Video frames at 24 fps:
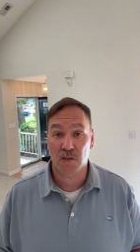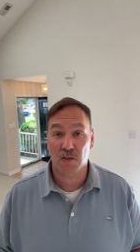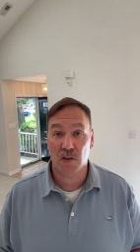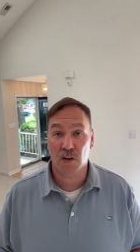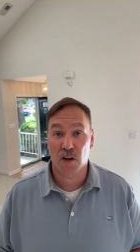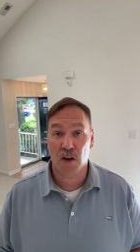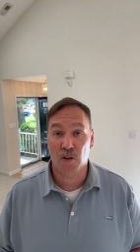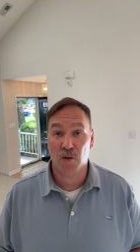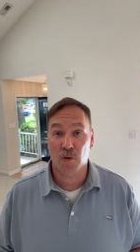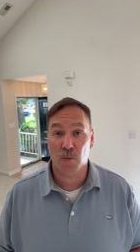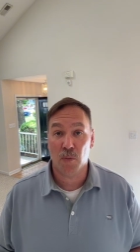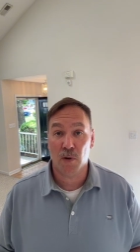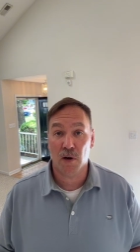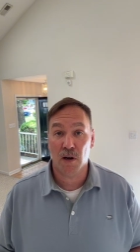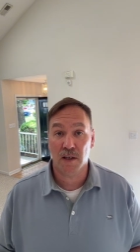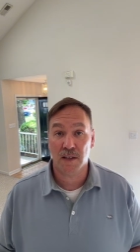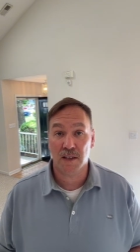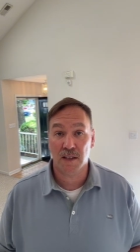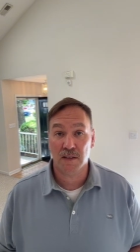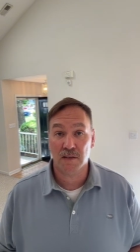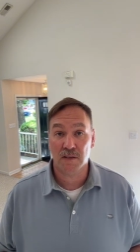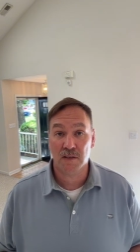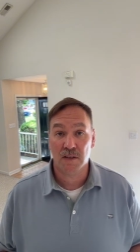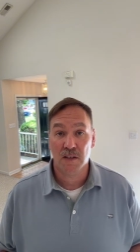in other
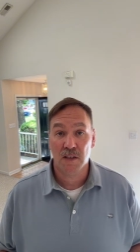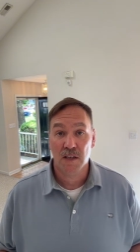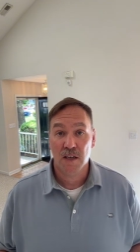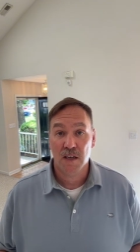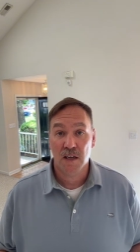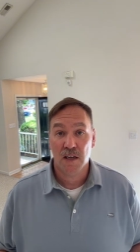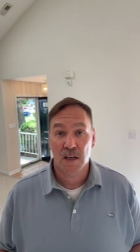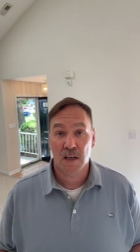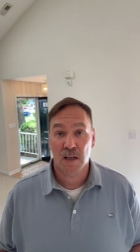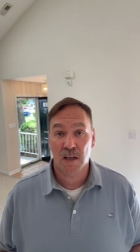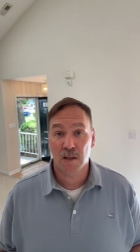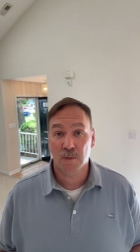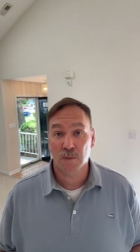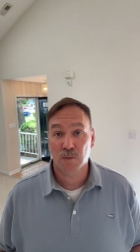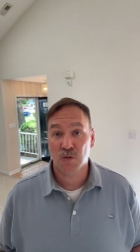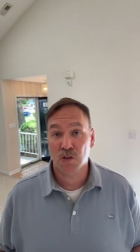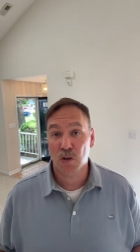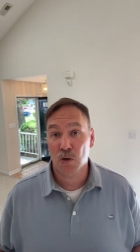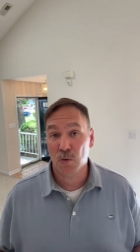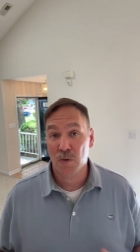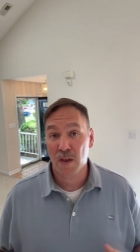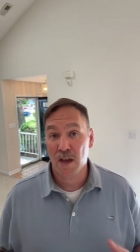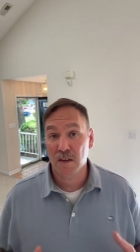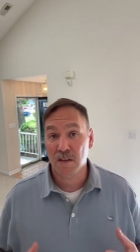markets.
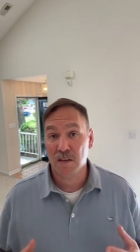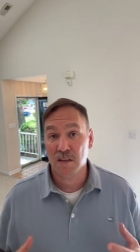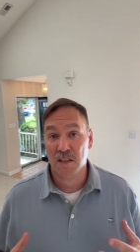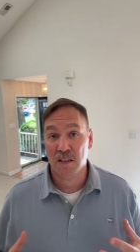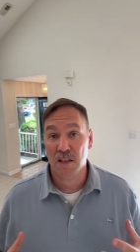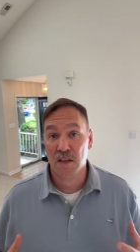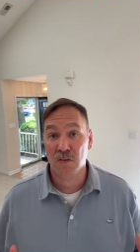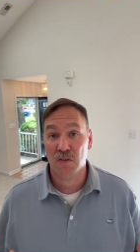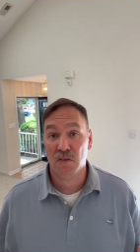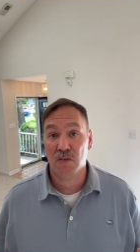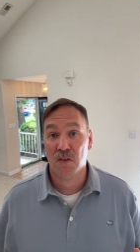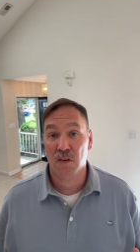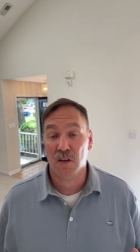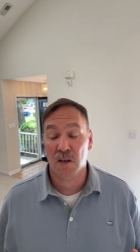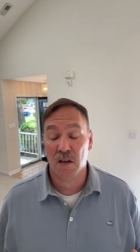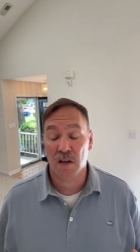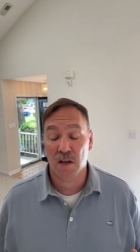So that gives